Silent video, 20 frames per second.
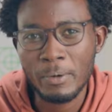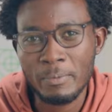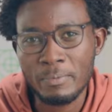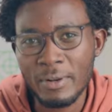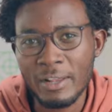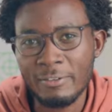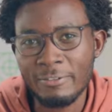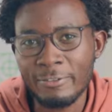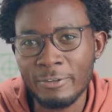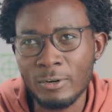
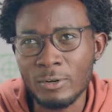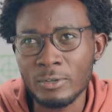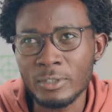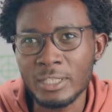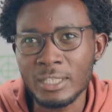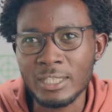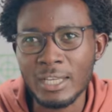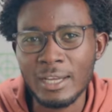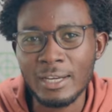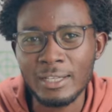popular for
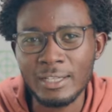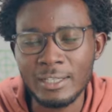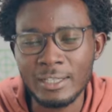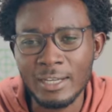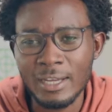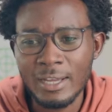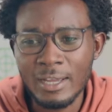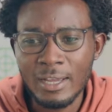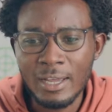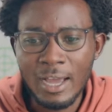
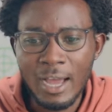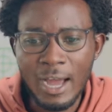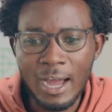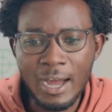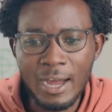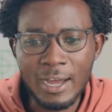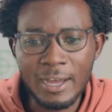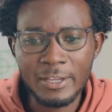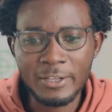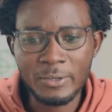designing.
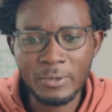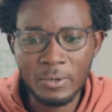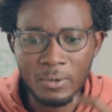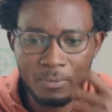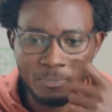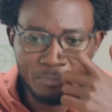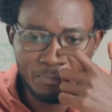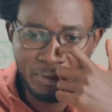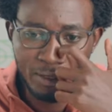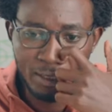Uh, you
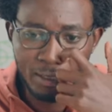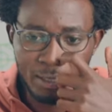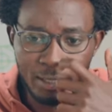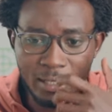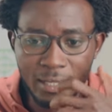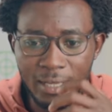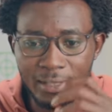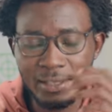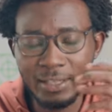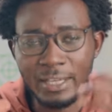know, the,
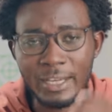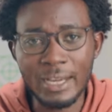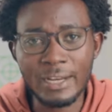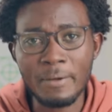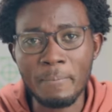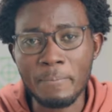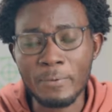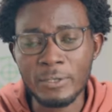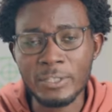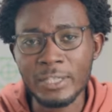I think he
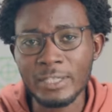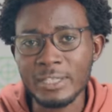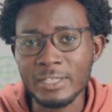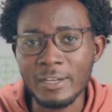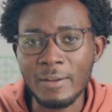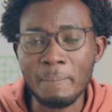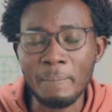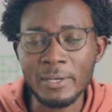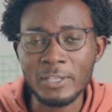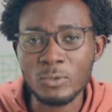had a project
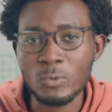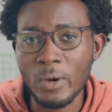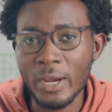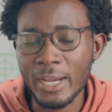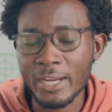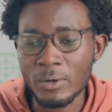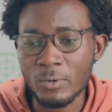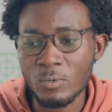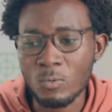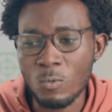in the past
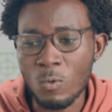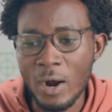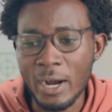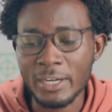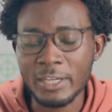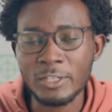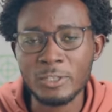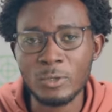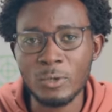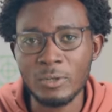where he
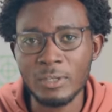worked